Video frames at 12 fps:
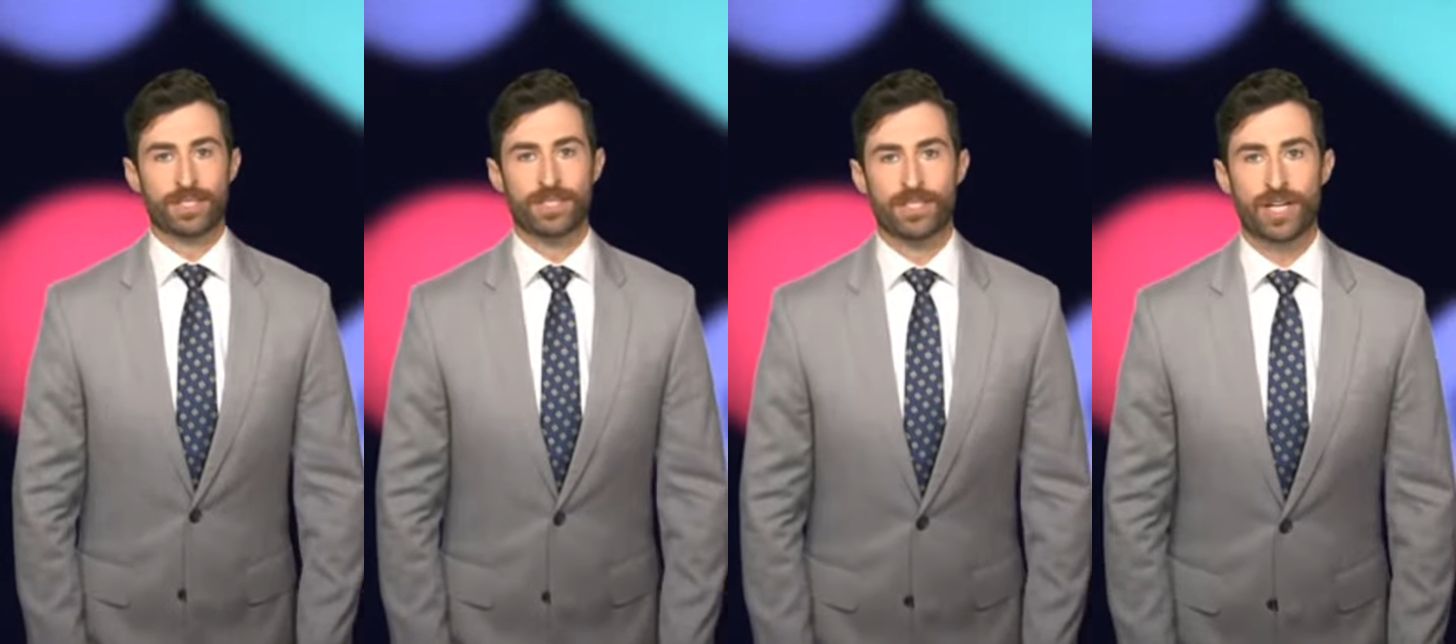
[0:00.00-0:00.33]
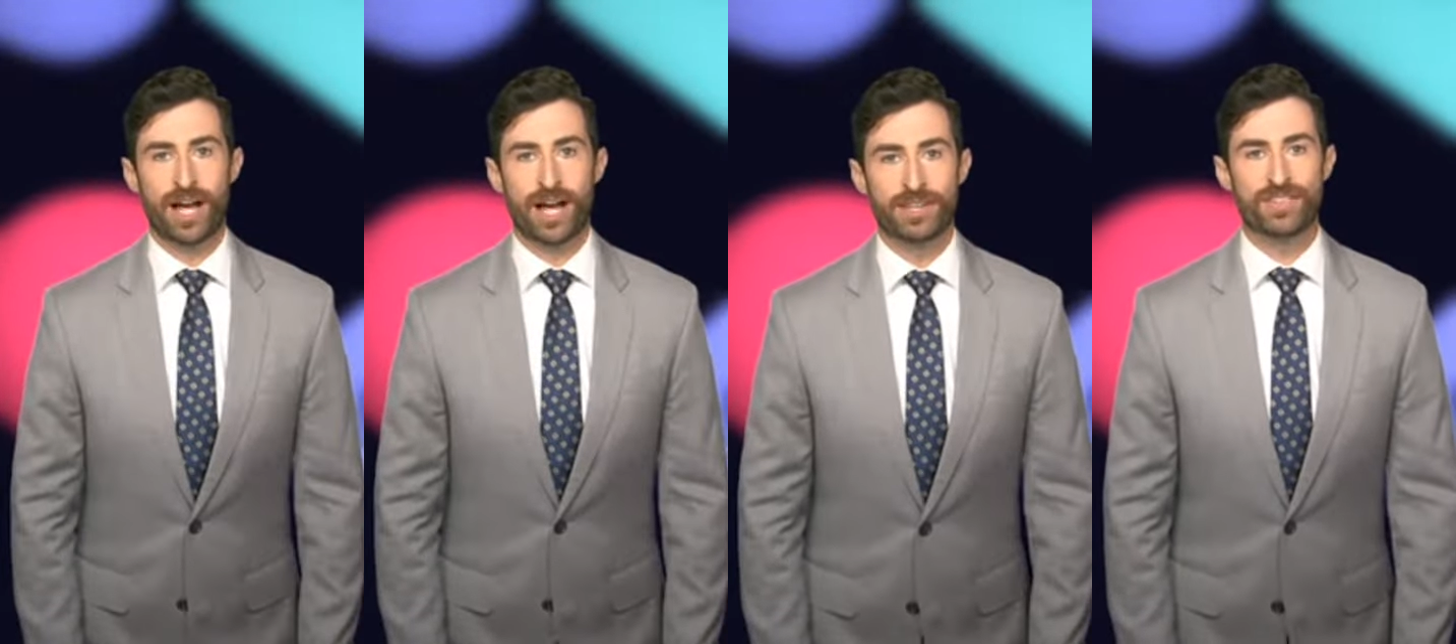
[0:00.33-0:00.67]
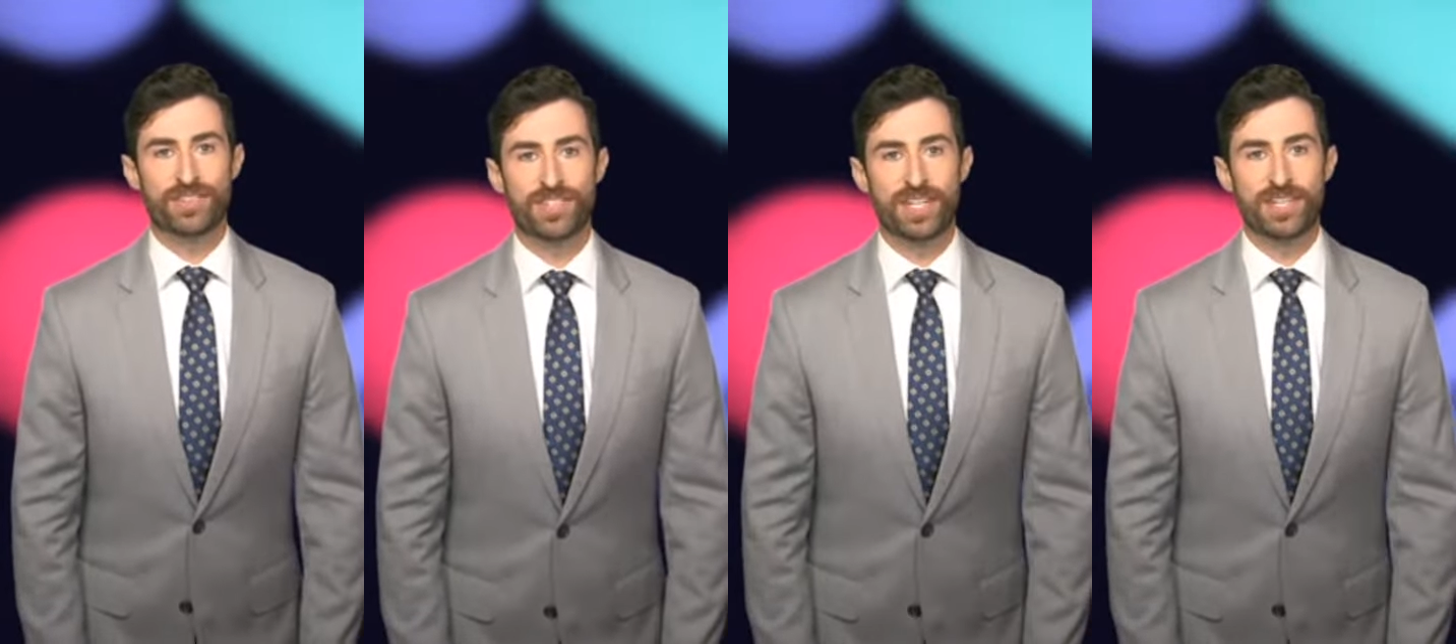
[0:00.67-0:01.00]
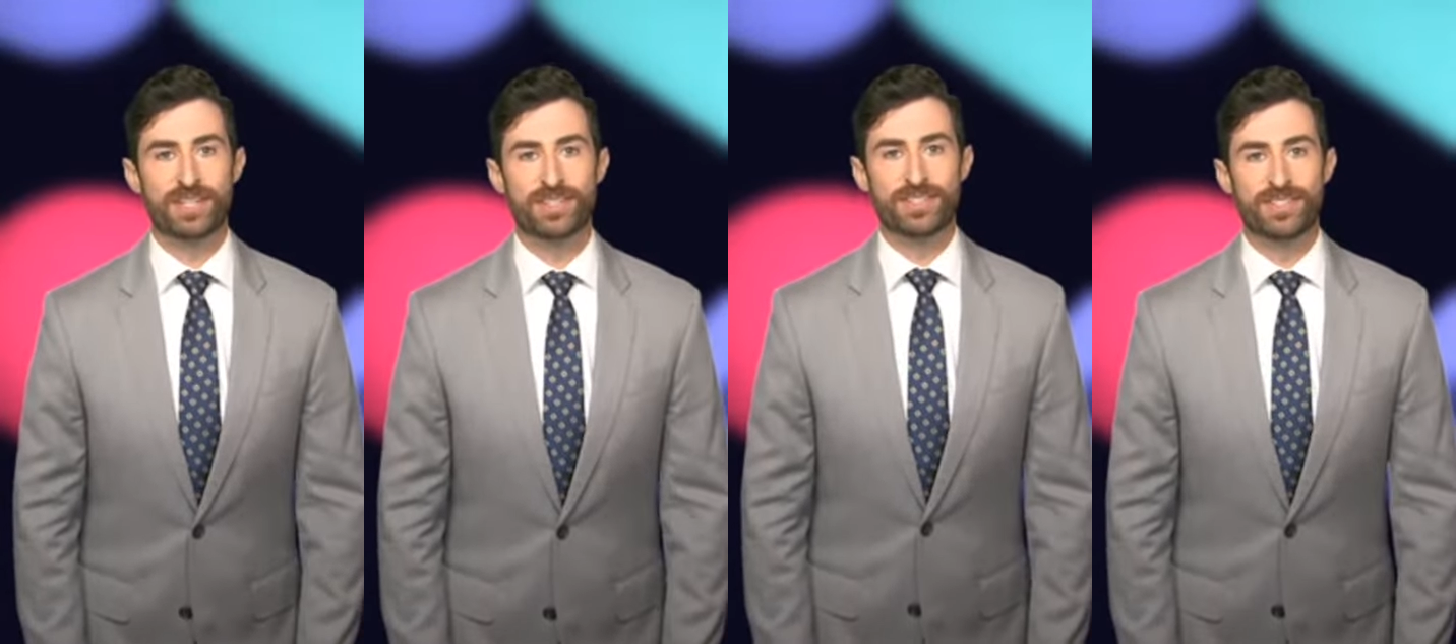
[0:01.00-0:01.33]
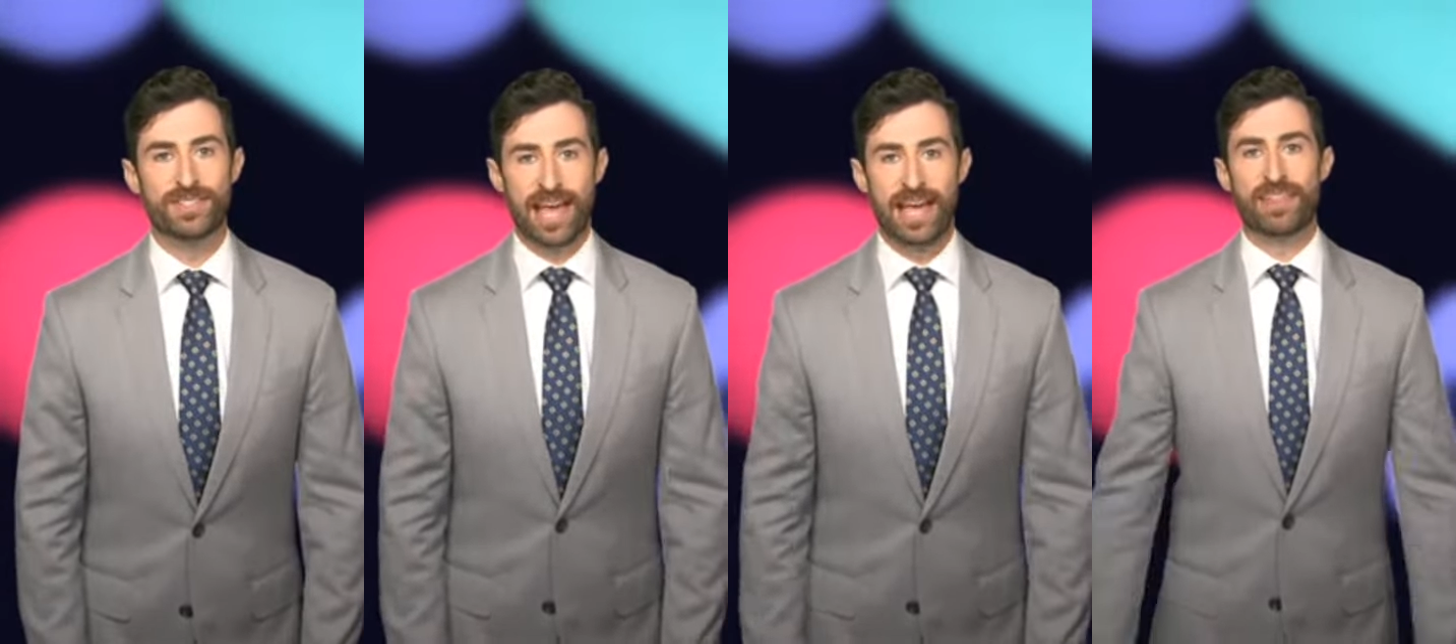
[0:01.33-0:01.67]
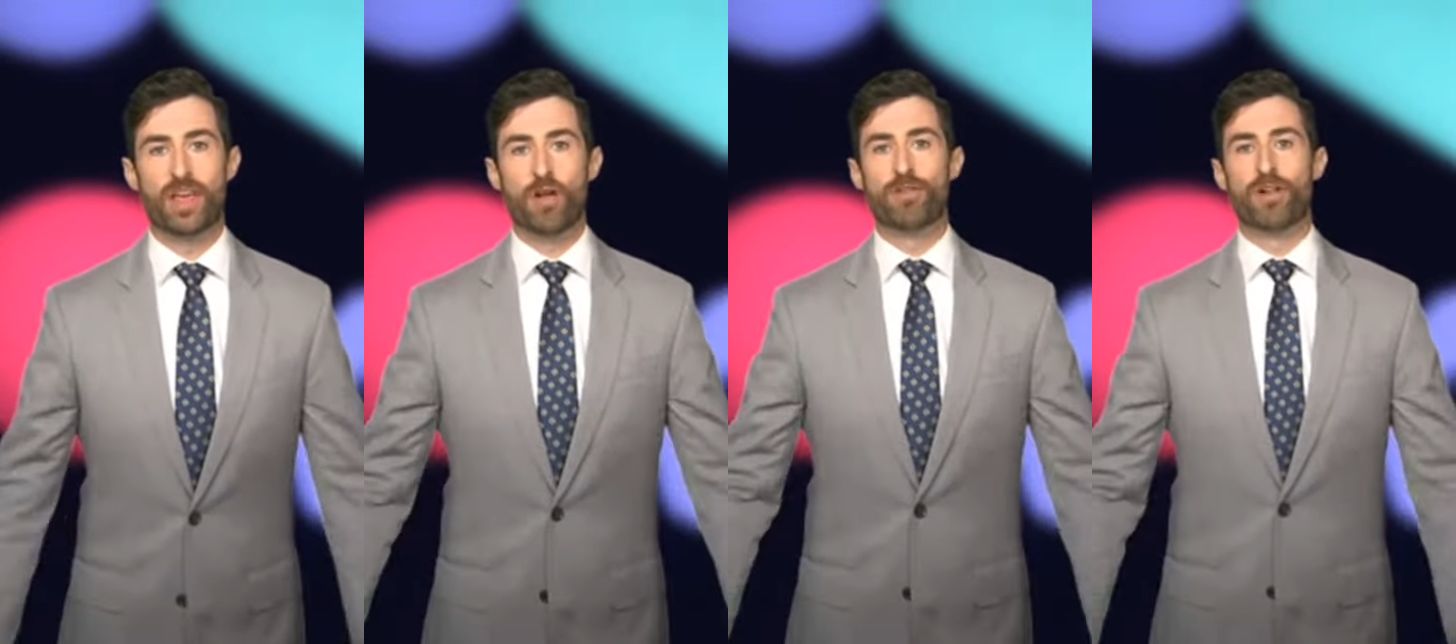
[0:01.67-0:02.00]
John Cena's day in
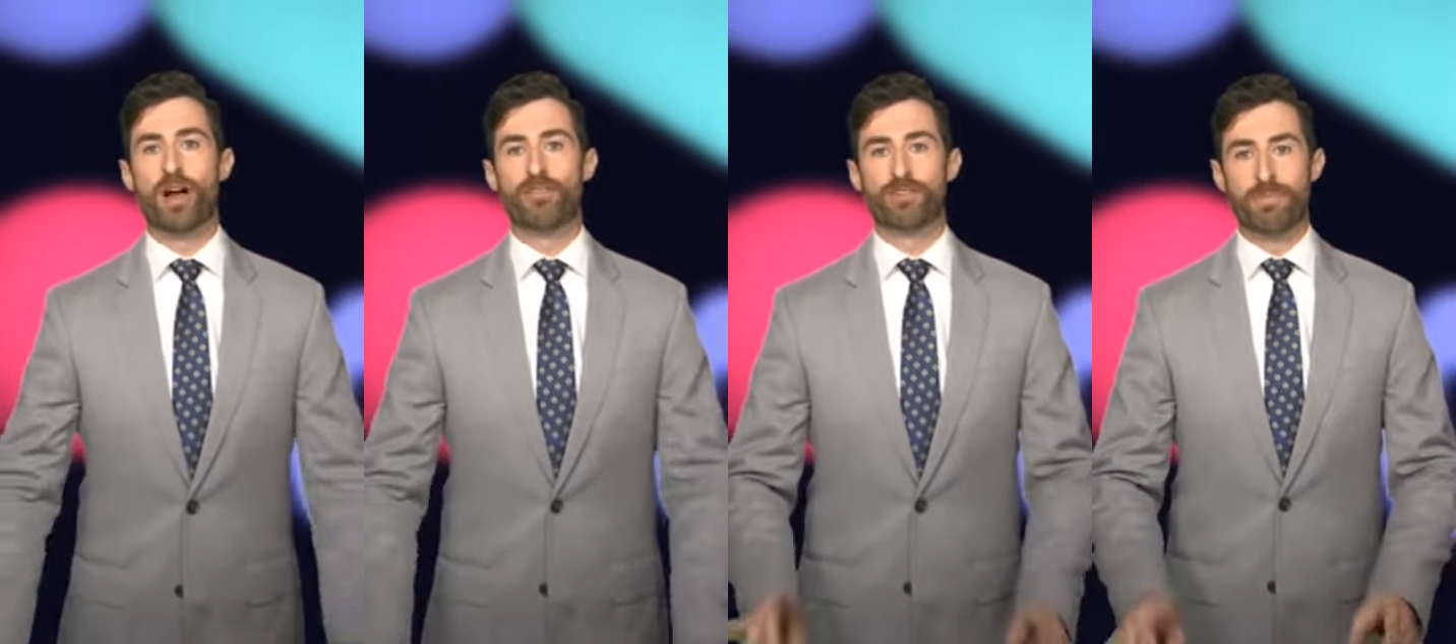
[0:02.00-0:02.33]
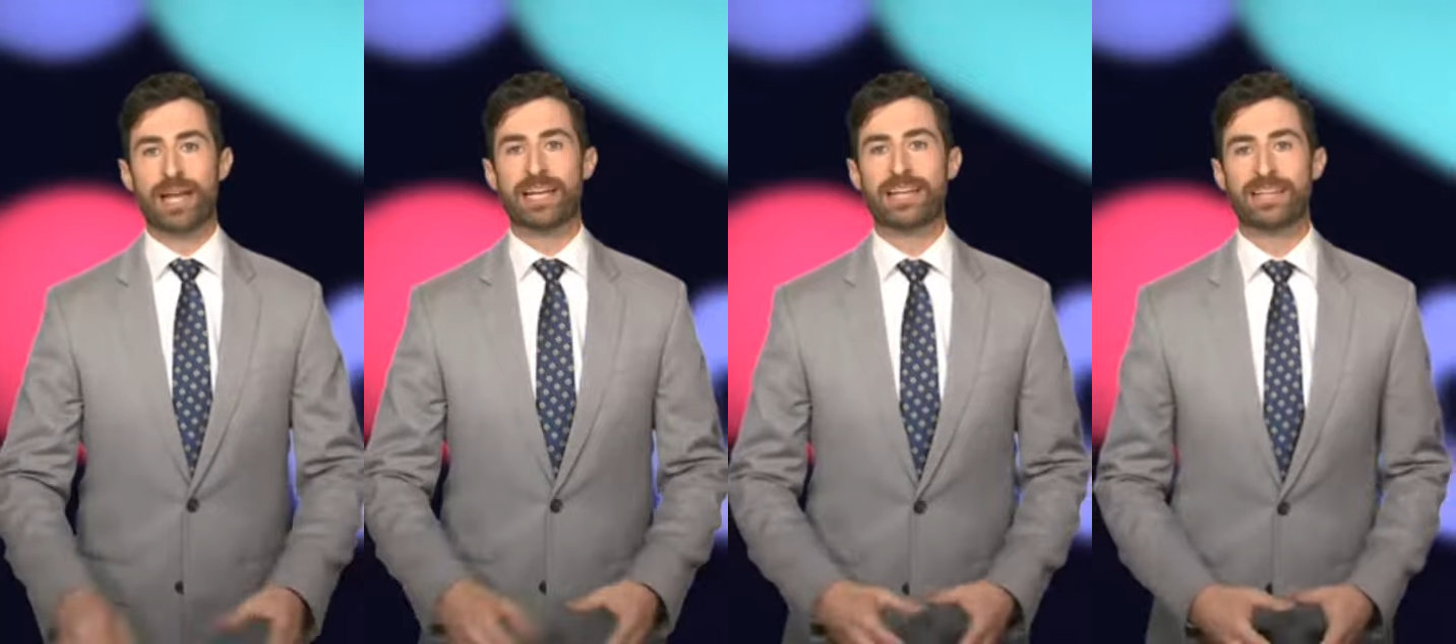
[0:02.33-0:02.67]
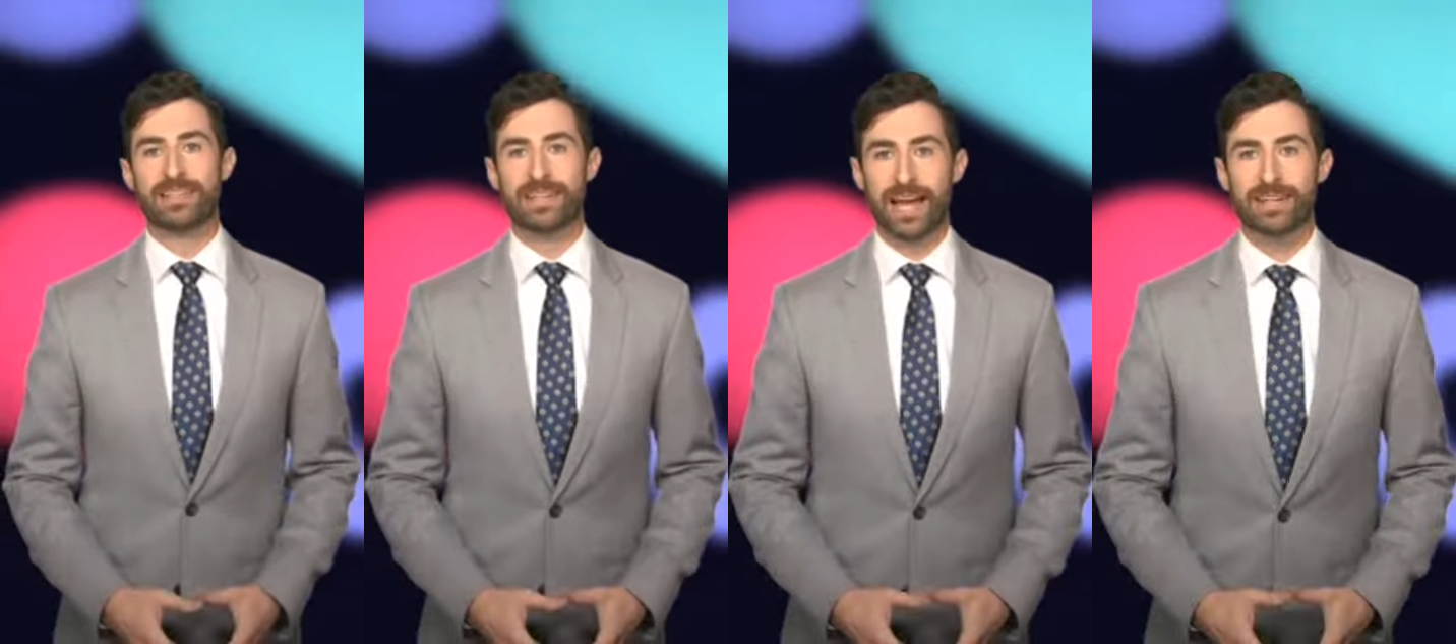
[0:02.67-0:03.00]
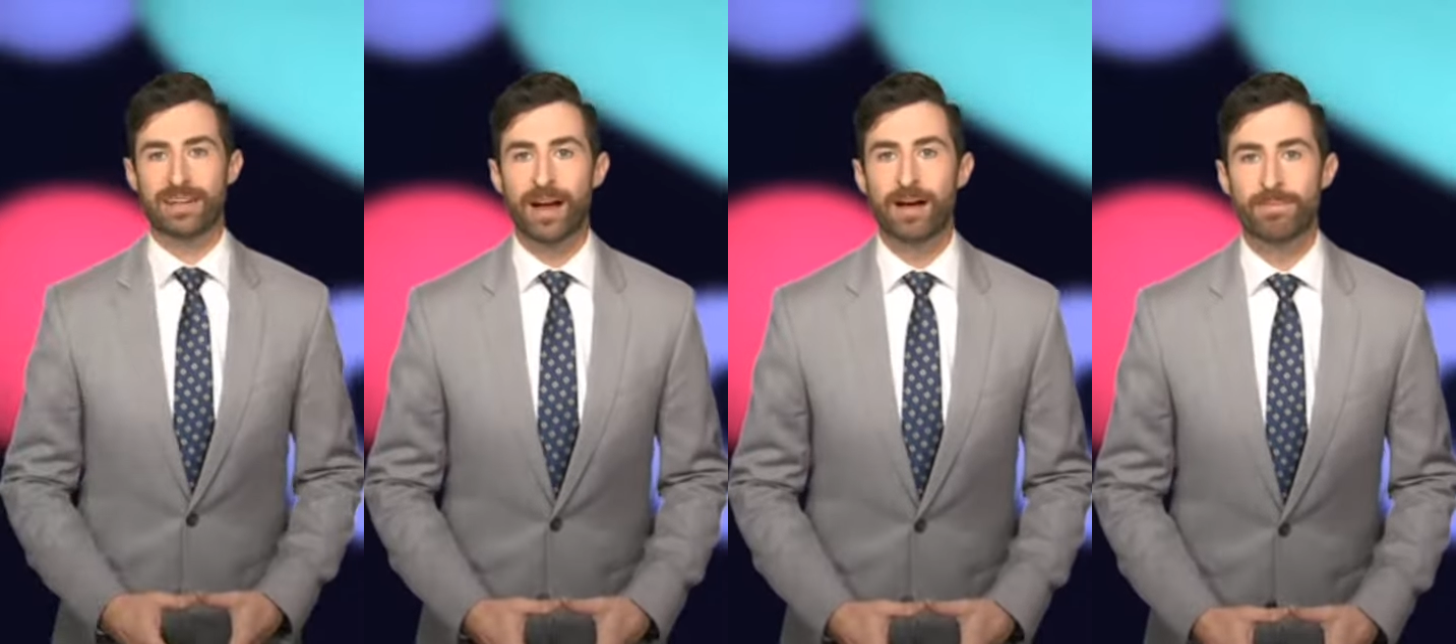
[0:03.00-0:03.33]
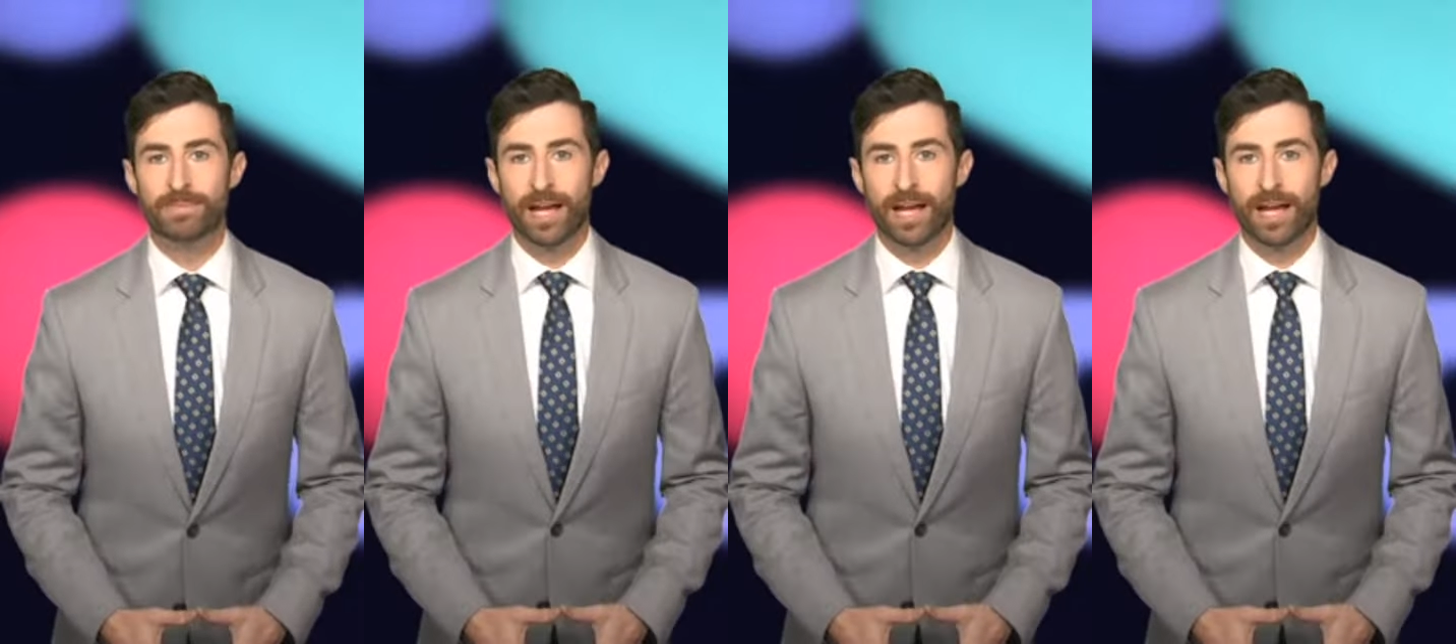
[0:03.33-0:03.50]
the Oval Office might yet come,